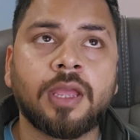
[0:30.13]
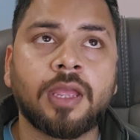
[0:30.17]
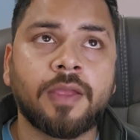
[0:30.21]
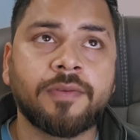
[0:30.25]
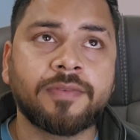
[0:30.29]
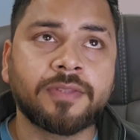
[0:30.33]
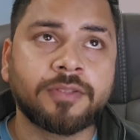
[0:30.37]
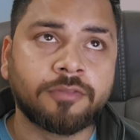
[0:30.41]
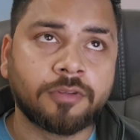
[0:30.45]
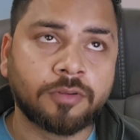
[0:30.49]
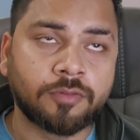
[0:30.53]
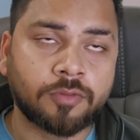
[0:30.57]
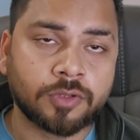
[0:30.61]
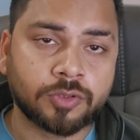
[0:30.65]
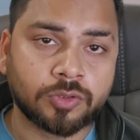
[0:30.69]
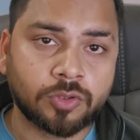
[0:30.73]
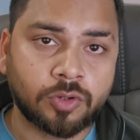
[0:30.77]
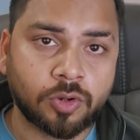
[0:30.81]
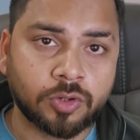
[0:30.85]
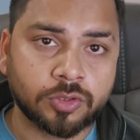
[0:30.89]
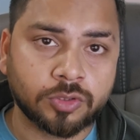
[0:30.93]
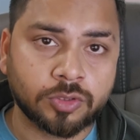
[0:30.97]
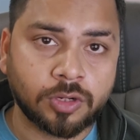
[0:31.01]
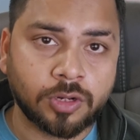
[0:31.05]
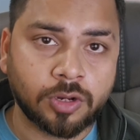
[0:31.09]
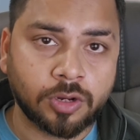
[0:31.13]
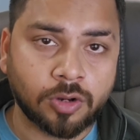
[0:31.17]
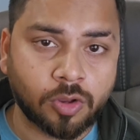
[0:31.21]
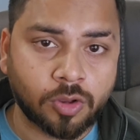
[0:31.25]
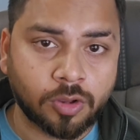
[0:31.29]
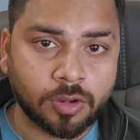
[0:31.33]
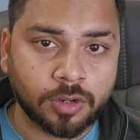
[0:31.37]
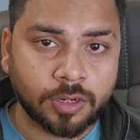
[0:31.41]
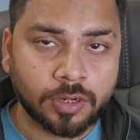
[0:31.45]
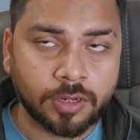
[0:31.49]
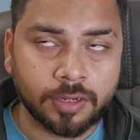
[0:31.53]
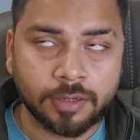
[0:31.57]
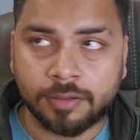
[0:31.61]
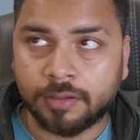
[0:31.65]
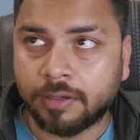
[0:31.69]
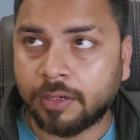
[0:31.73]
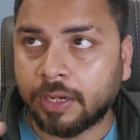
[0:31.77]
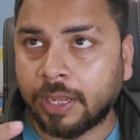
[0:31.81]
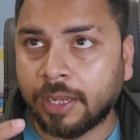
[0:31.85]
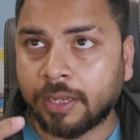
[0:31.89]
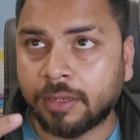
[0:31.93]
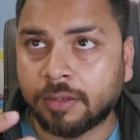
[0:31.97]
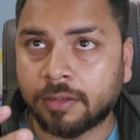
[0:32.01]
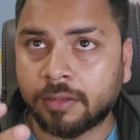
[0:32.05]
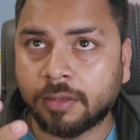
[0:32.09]
if someone wants to launch
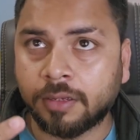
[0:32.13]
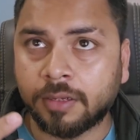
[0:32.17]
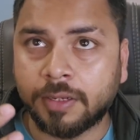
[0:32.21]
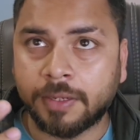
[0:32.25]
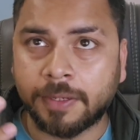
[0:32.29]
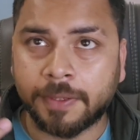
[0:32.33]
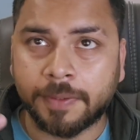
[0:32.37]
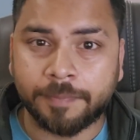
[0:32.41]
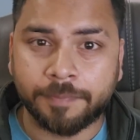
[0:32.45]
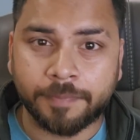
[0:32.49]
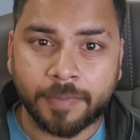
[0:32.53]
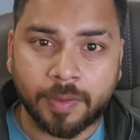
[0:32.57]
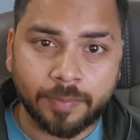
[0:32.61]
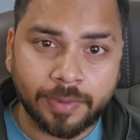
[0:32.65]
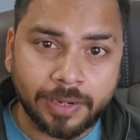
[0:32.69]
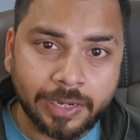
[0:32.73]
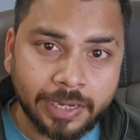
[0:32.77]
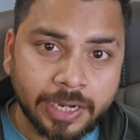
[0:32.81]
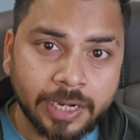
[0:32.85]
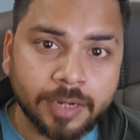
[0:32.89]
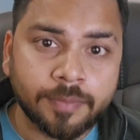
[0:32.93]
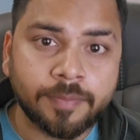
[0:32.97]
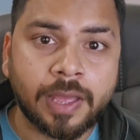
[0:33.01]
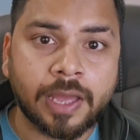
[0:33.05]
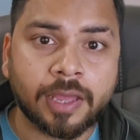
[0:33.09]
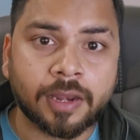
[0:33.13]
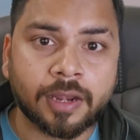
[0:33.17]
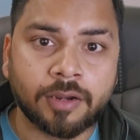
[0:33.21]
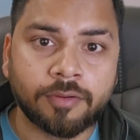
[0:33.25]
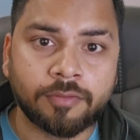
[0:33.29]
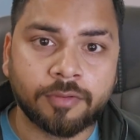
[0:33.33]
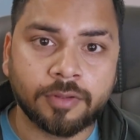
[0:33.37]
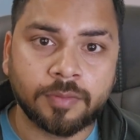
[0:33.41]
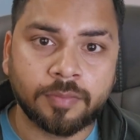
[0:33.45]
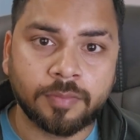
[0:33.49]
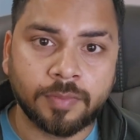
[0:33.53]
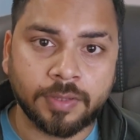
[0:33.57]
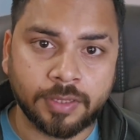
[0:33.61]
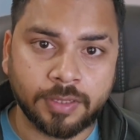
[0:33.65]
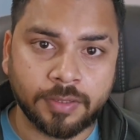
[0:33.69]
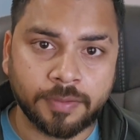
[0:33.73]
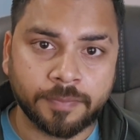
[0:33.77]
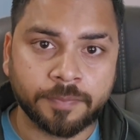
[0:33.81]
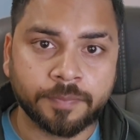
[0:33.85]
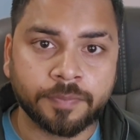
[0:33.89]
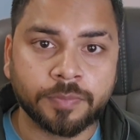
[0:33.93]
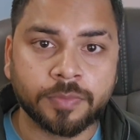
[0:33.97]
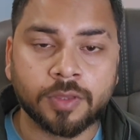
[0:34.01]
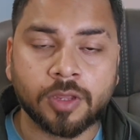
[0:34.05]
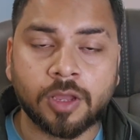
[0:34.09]
a maybe lead magnet with me,
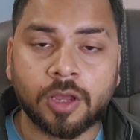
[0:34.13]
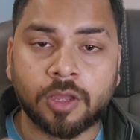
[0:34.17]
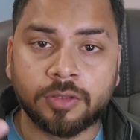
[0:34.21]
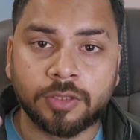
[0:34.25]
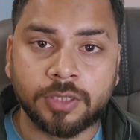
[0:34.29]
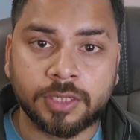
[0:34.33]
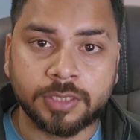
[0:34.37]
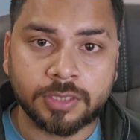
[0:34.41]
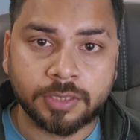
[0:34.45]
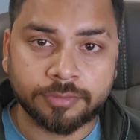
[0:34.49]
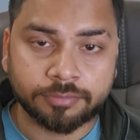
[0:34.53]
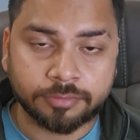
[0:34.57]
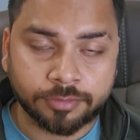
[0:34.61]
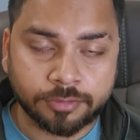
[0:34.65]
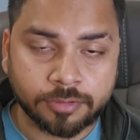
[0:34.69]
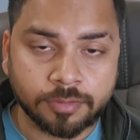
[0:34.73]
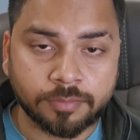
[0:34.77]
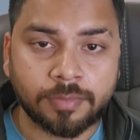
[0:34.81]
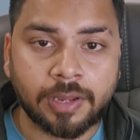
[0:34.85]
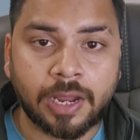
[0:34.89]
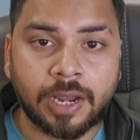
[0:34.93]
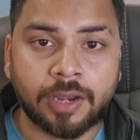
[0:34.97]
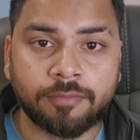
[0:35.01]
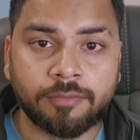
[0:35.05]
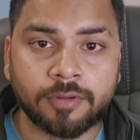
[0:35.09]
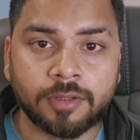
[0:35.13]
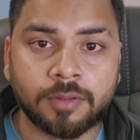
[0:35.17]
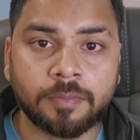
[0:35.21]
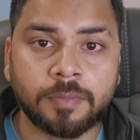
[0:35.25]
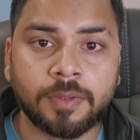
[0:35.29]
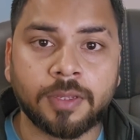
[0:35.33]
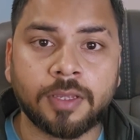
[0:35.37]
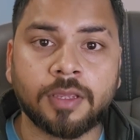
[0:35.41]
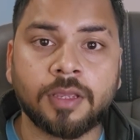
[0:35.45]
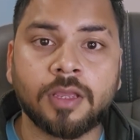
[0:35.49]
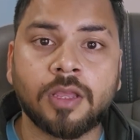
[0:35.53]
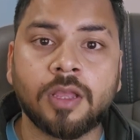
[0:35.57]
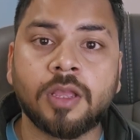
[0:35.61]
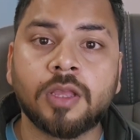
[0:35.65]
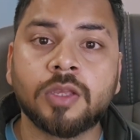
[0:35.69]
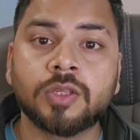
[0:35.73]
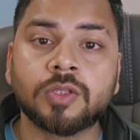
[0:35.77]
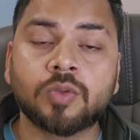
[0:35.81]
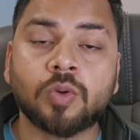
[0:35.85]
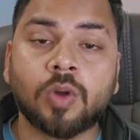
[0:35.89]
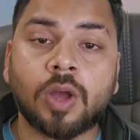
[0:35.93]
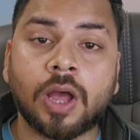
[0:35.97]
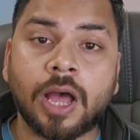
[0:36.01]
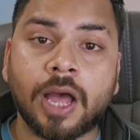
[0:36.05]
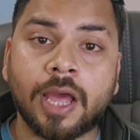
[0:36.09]
or their subscription plan with me,
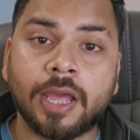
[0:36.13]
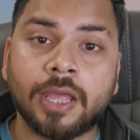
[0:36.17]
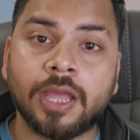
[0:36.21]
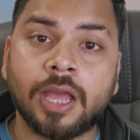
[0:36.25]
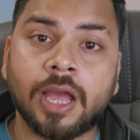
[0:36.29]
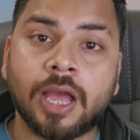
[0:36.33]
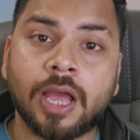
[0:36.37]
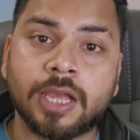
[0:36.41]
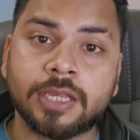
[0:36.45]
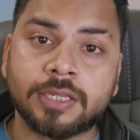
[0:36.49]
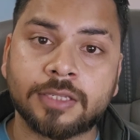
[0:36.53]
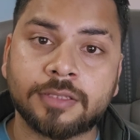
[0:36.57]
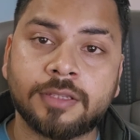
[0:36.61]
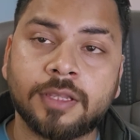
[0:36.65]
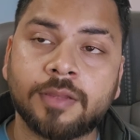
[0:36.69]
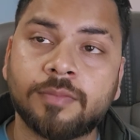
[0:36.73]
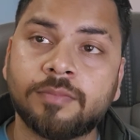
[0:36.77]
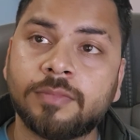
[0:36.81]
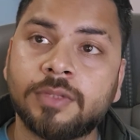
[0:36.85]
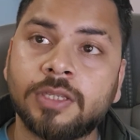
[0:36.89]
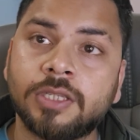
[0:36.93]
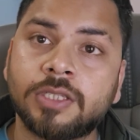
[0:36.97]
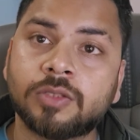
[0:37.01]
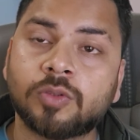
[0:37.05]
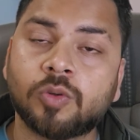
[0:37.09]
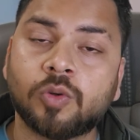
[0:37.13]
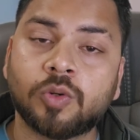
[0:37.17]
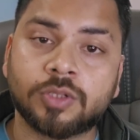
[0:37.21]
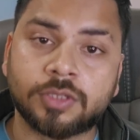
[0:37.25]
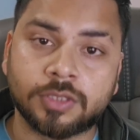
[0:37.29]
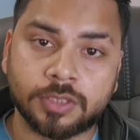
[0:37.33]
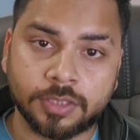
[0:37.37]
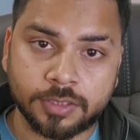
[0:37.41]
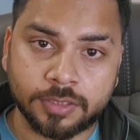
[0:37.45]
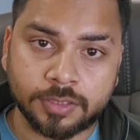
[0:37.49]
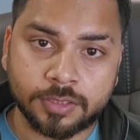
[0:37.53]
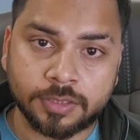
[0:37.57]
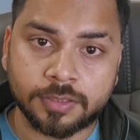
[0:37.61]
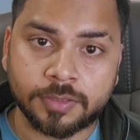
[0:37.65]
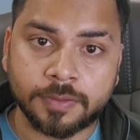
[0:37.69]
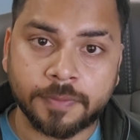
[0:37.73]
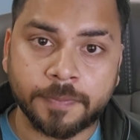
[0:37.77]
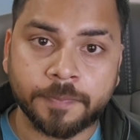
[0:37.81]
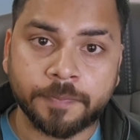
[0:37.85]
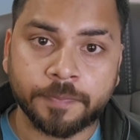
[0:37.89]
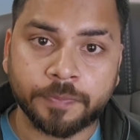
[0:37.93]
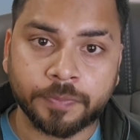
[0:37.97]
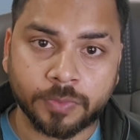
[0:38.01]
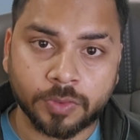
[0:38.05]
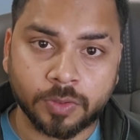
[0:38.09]
so I ask them these questions.
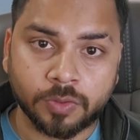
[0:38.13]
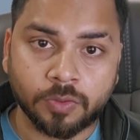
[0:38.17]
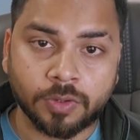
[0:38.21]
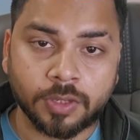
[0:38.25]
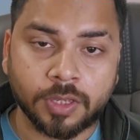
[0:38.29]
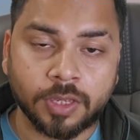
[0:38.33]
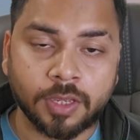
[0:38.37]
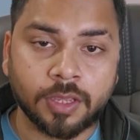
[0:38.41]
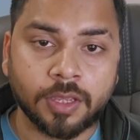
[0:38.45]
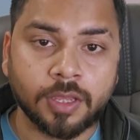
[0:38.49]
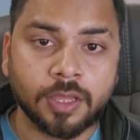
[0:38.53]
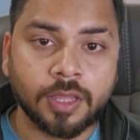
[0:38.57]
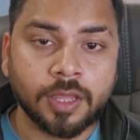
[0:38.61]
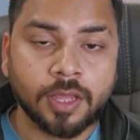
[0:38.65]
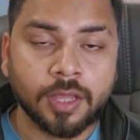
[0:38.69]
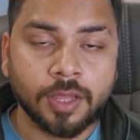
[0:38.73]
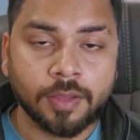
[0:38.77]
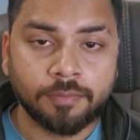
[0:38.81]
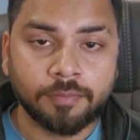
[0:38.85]
Okay,